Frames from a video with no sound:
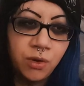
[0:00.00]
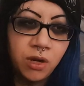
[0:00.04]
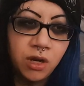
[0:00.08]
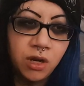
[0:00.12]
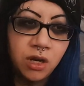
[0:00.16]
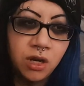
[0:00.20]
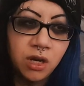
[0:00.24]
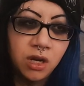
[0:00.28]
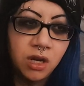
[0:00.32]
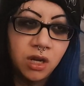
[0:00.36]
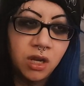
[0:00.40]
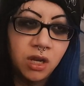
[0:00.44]

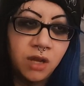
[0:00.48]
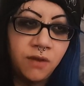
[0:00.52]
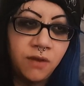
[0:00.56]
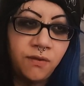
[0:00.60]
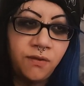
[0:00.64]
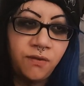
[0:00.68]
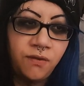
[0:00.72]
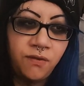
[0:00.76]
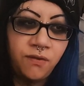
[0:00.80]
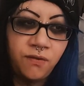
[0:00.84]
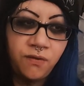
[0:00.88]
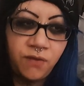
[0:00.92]
are a
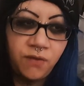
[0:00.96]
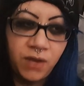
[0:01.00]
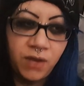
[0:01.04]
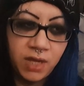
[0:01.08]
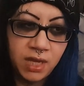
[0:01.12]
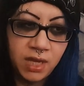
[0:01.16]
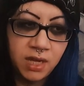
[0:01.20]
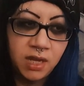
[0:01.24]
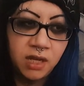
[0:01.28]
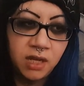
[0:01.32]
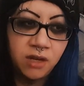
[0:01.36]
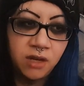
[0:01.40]

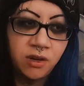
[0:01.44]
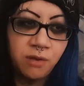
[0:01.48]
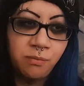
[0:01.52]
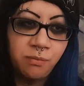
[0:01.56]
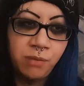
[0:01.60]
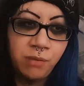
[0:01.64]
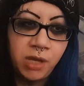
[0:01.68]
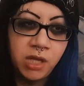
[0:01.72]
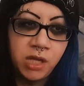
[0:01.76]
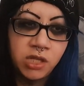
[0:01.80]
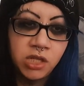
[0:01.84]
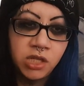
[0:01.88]
fucking
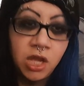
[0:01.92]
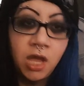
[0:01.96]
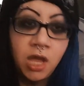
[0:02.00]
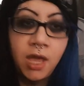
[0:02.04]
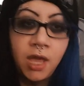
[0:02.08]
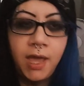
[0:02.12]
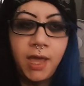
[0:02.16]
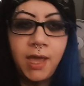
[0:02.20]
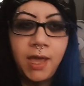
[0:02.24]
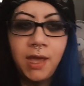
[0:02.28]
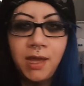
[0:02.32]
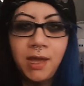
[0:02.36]
ignorant bitch.
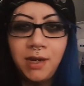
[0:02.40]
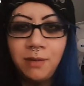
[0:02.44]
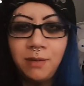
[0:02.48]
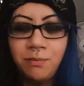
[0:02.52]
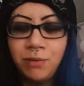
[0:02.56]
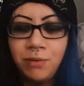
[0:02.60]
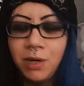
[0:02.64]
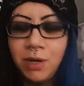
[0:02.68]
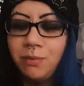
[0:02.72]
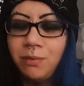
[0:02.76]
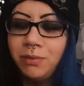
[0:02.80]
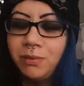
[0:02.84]
And
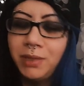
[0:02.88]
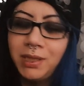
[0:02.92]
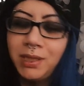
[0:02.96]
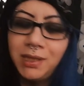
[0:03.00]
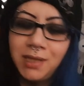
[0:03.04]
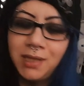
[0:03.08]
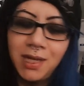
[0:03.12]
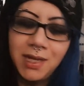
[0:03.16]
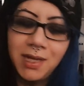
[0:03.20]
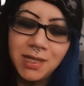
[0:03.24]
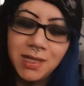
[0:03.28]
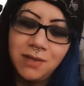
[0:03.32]
probably
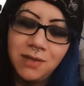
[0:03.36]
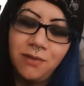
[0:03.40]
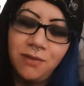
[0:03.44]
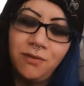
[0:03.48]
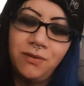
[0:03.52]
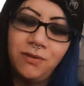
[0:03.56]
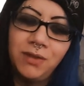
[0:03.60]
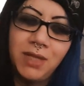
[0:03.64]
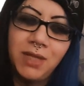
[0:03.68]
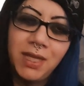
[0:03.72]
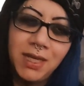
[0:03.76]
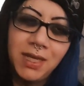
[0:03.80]
lots
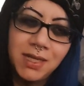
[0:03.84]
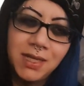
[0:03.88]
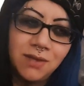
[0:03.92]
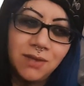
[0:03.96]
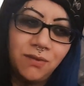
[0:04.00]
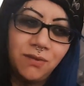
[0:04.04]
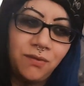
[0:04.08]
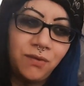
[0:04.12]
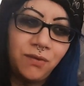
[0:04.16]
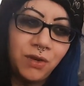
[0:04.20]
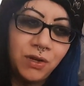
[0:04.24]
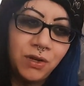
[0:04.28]
of links
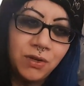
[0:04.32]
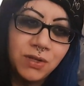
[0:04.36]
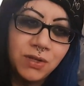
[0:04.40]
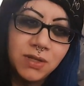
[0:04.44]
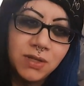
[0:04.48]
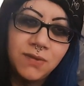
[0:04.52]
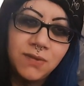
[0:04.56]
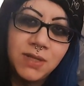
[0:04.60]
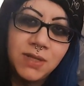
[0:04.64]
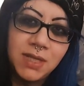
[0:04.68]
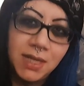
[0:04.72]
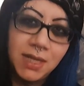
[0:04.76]
and photos
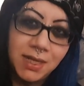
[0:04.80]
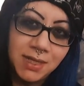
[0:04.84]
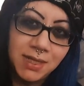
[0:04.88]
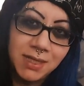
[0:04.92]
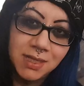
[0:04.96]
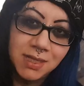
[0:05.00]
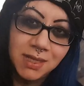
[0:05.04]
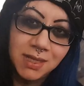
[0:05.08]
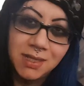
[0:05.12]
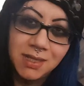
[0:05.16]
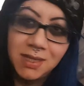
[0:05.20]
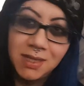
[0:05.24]
of
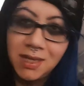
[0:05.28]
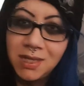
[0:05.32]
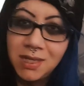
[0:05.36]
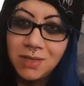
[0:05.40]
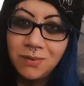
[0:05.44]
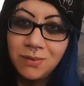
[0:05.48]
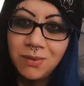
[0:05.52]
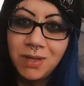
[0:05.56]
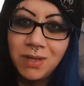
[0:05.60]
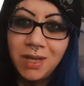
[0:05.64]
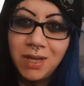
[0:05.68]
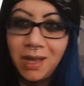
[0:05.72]
tits, because
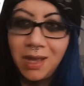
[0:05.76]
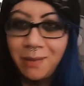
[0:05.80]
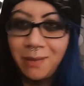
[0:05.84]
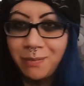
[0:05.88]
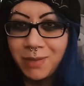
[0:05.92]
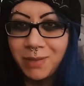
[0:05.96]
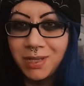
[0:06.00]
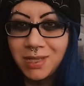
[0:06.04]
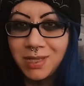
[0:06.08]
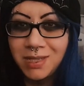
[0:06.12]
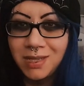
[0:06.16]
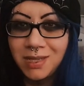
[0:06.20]
that's what
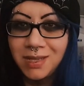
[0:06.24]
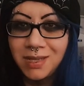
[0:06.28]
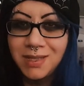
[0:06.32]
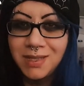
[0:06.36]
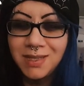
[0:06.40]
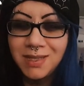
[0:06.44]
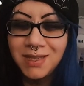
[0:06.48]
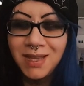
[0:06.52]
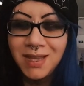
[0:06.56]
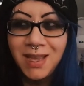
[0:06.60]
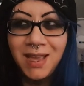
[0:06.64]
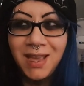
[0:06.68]
happens,
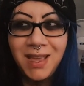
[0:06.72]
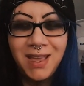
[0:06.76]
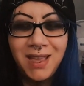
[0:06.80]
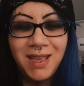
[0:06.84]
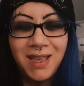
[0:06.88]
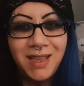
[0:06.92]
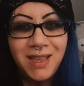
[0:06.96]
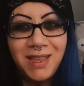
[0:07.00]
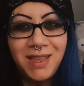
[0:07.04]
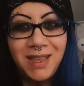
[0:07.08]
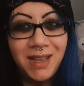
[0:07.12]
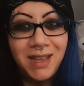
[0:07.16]
because
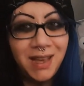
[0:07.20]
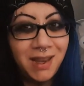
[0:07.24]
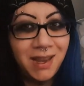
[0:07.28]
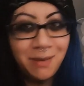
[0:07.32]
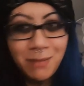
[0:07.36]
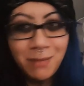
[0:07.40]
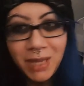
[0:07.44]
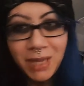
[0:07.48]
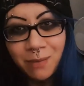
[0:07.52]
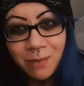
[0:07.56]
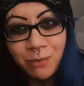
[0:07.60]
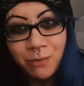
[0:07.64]
you got to
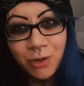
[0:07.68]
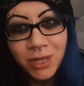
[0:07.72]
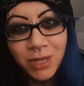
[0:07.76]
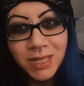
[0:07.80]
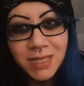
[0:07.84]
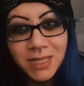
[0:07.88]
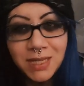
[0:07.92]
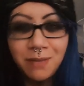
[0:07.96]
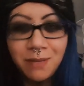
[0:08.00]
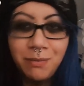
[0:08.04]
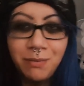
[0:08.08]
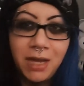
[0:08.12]
make your
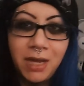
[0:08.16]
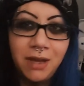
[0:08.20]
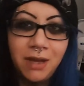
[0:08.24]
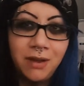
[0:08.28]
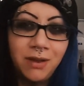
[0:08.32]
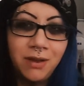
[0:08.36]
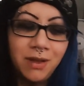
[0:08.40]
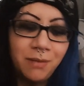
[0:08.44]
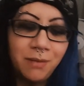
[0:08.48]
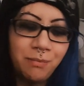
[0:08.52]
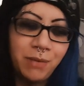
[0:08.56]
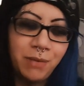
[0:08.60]
point
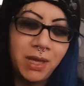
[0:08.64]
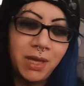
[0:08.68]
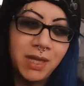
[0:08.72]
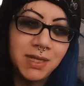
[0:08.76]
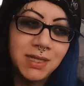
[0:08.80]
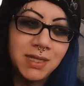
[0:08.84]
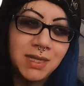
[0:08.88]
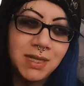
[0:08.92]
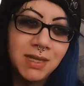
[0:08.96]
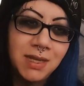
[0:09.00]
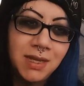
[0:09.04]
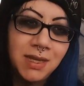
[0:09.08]
somehow.
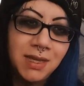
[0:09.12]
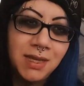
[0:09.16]
But